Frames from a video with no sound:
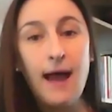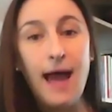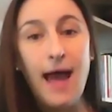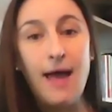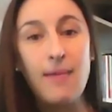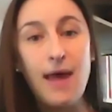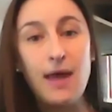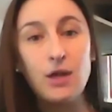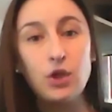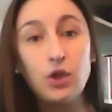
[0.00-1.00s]
and
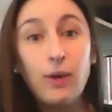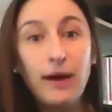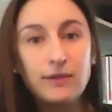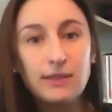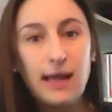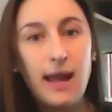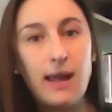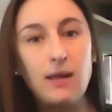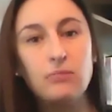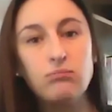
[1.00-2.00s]
then you have to
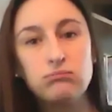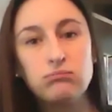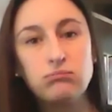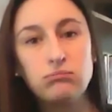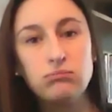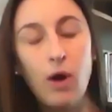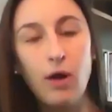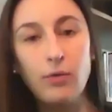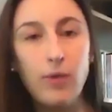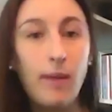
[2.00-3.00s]
say,
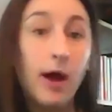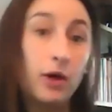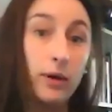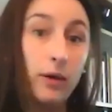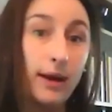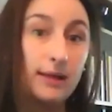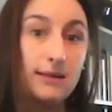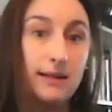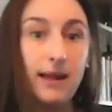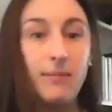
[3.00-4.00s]
well, I'm not going away
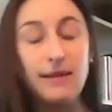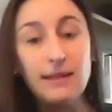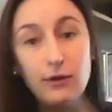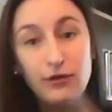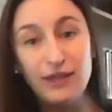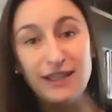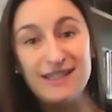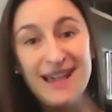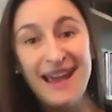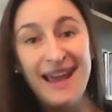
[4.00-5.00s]
until I get my legal
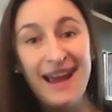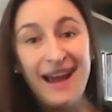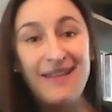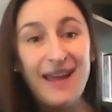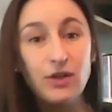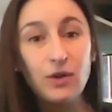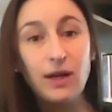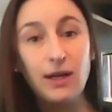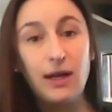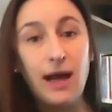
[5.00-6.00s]
fees. And then you're in
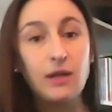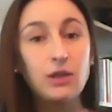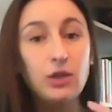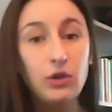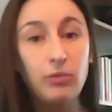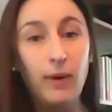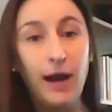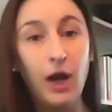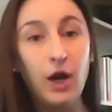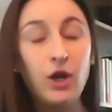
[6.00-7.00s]
a kind of loop
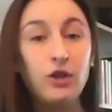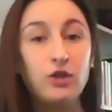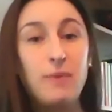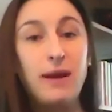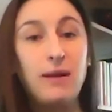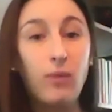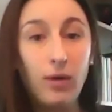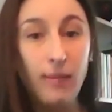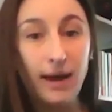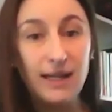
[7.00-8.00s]
where you're spending
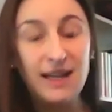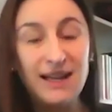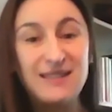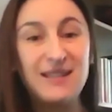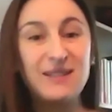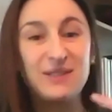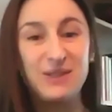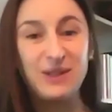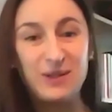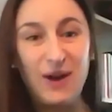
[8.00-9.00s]
more money to
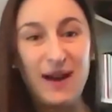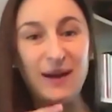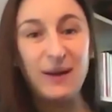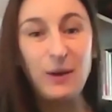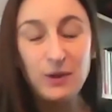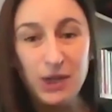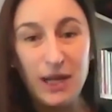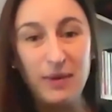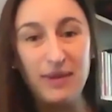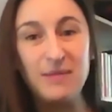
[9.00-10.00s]
try to
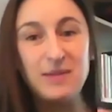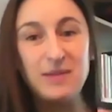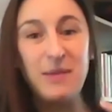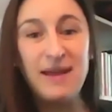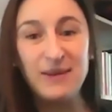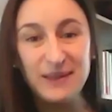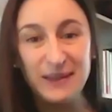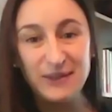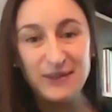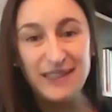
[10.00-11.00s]
negotiate with them to pay your
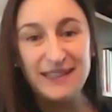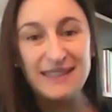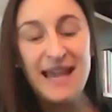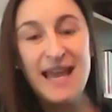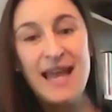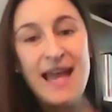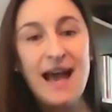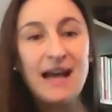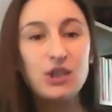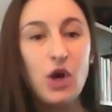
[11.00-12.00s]
legal fees.
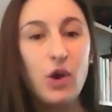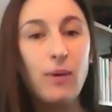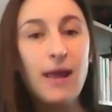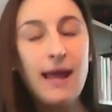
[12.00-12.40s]
So